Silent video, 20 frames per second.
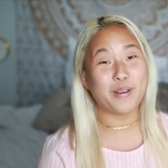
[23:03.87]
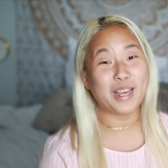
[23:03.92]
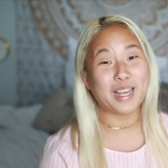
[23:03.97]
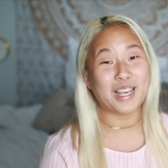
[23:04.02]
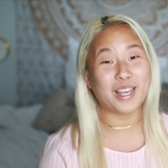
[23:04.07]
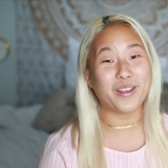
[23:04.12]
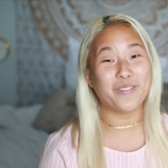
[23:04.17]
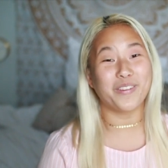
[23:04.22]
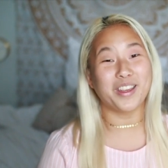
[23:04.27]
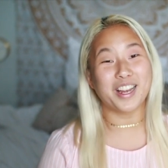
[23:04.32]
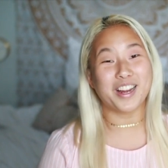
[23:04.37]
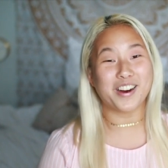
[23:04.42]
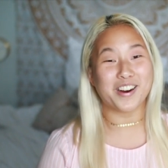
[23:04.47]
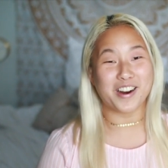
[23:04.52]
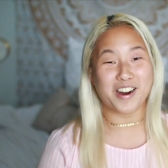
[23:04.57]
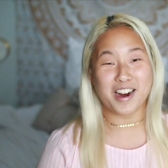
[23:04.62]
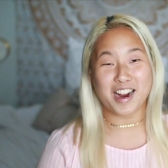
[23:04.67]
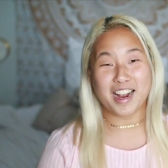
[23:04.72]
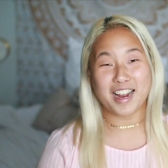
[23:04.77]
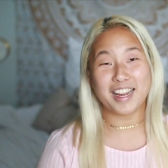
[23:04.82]
making me
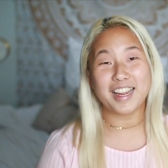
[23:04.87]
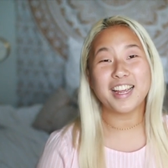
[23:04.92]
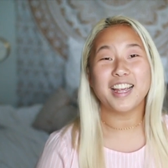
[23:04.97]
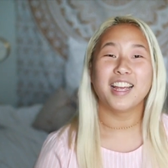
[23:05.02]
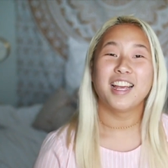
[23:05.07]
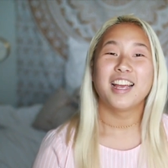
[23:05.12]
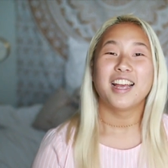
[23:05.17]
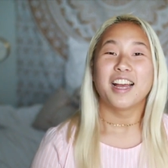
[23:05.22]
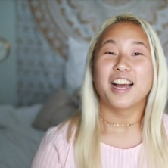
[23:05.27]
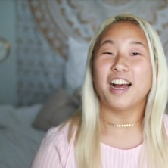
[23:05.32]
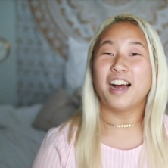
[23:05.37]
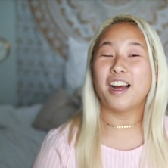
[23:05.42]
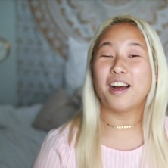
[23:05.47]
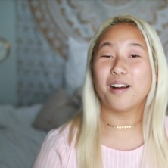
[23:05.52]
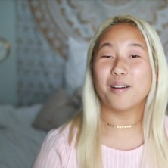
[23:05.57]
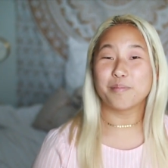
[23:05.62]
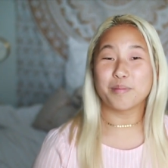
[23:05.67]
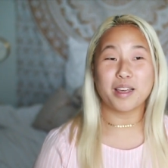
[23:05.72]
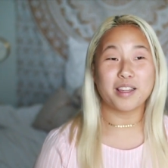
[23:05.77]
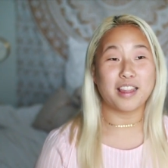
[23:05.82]
cry.
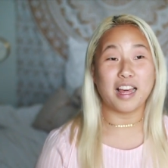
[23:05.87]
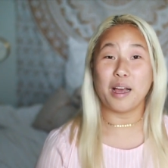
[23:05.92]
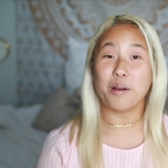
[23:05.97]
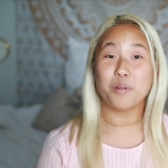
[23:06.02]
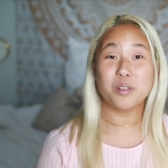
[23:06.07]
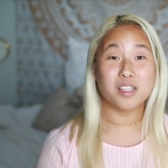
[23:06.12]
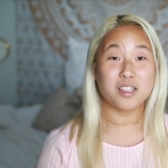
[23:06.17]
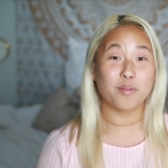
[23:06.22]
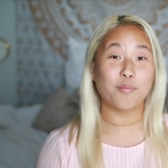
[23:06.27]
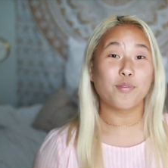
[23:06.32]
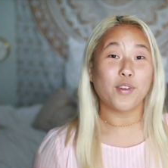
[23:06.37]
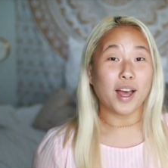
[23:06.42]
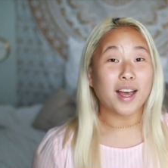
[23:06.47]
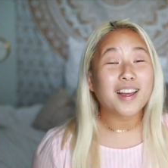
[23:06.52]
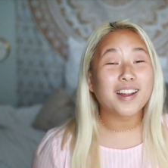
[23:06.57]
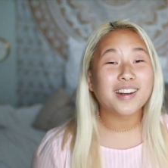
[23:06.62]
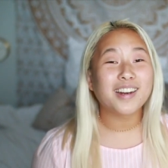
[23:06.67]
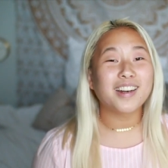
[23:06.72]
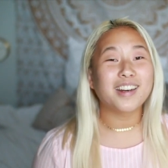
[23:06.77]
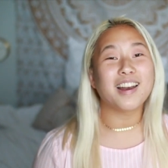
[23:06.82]
Um, that was
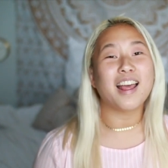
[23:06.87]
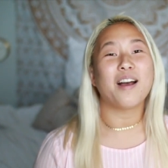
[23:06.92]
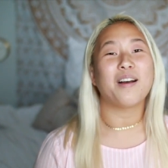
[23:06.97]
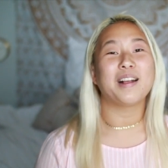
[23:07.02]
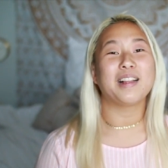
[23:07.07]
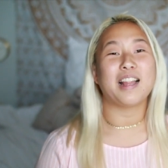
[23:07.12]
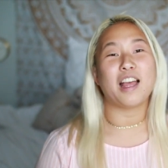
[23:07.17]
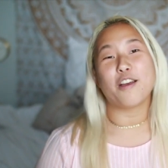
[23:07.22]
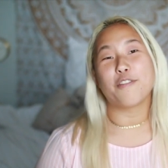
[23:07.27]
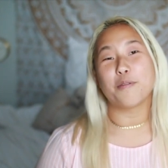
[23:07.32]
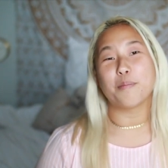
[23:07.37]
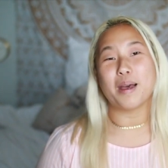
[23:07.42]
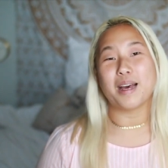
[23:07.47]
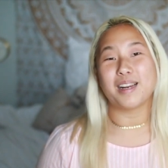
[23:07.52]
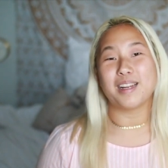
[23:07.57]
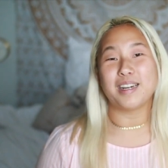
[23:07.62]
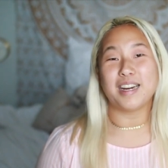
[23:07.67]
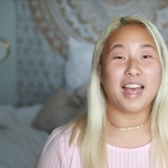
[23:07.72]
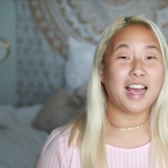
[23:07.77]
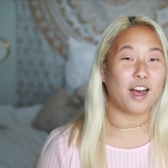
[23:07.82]
fun. Now I laugh
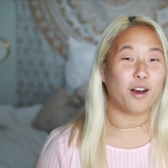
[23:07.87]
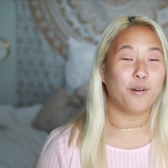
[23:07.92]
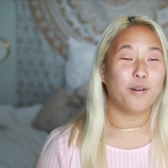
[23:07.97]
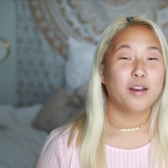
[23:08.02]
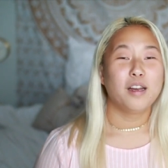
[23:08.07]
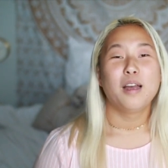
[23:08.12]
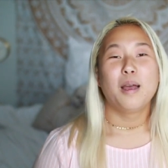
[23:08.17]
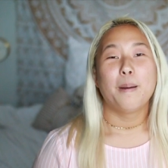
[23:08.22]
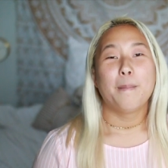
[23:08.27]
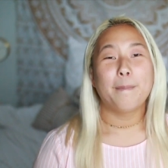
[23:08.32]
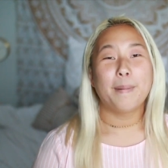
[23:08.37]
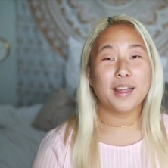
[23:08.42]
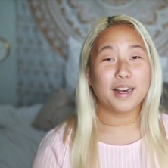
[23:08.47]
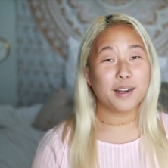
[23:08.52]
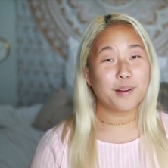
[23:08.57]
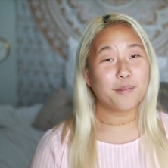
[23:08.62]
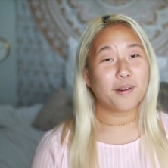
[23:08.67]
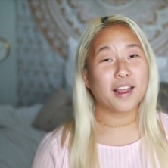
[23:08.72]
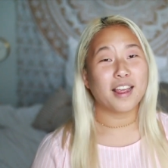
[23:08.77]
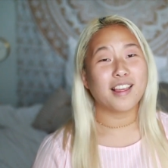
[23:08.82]
about it now. But
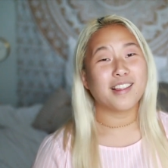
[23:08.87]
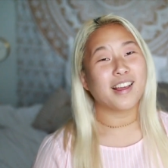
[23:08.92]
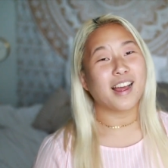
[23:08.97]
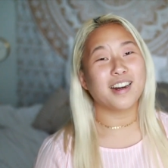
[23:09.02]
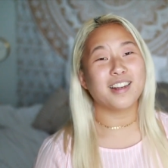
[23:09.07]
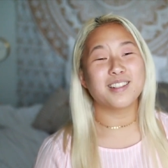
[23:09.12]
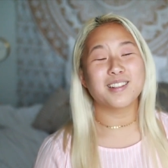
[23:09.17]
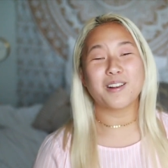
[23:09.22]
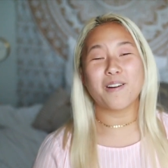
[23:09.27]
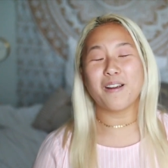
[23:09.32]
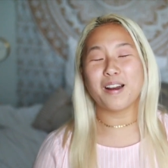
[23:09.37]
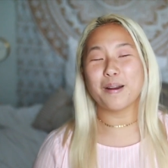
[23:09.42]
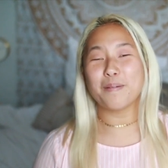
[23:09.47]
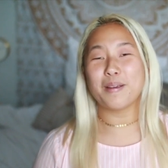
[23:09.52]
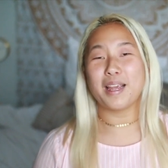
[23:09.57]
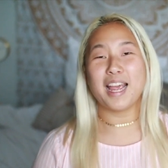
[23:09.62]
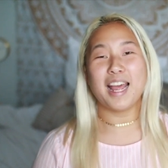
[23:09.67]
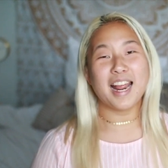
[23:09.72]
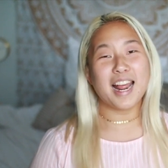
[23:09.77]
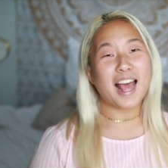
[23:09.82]
anyway, that is going to
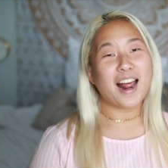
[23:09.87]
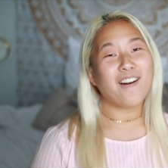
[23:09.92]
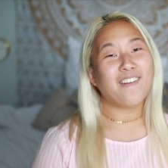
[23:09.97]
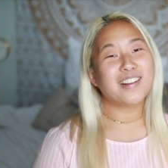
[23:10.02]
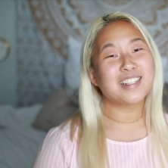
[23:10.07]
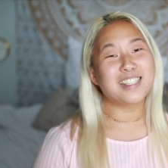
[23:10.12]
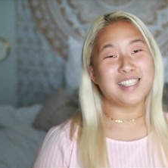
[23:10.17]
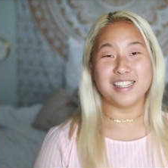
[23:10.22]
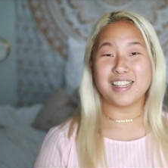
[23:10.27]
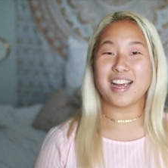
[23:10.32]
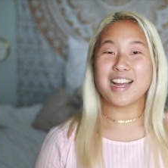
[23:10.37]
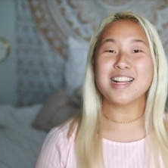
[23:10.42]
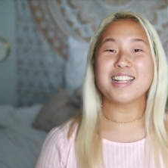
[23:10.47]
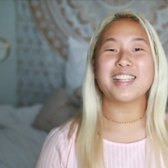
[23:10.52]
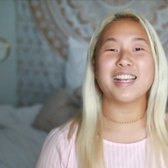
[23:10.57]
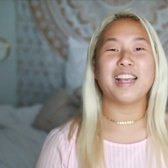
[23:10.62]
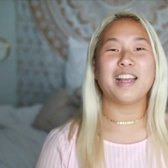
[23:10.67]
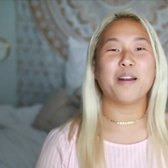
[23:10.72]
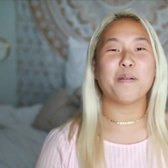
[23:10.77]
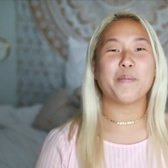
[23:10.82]
be it. And I'll see you guys
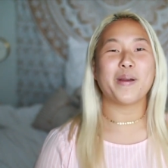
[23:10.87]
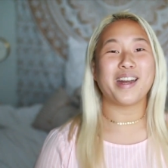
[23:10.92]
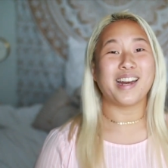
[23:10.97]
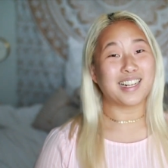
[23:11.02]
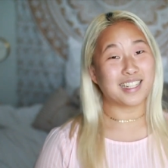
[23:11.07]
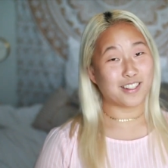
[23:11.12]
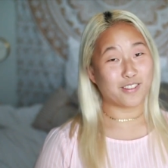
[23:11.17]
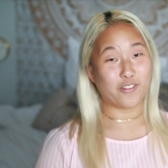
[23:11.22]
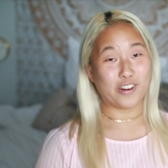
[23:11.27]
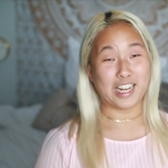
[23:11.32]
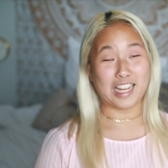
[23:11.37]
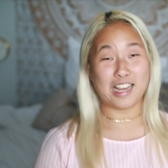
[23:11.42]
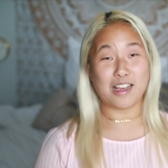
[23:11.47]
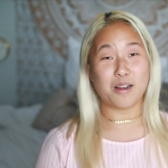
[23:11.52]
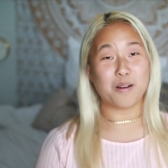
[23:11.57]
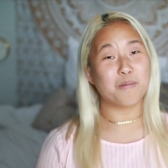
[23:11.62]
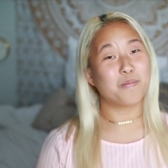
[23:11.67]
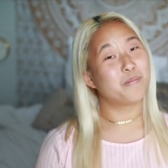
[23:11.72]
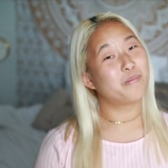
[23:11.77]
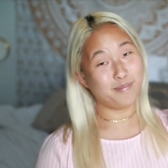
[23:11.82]
in my next
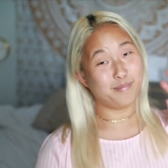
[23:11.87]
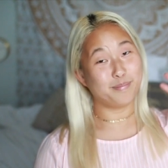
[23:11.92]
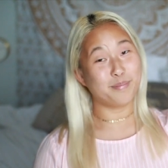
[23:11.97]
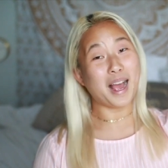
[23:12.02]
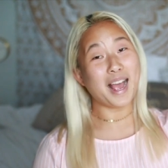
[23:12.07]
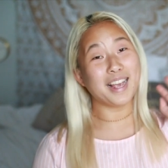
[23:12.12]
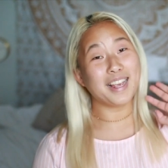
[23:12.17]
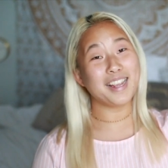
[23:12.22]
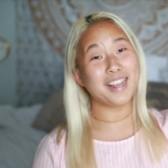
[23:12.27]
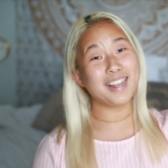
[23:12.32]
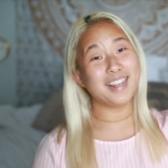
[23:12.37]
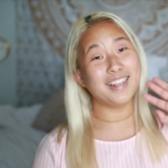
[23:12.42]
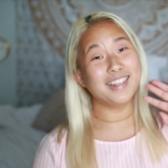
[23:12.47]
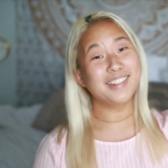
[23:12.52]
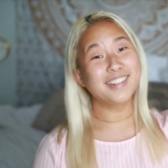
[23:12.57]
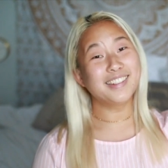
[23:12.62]
video. Bye.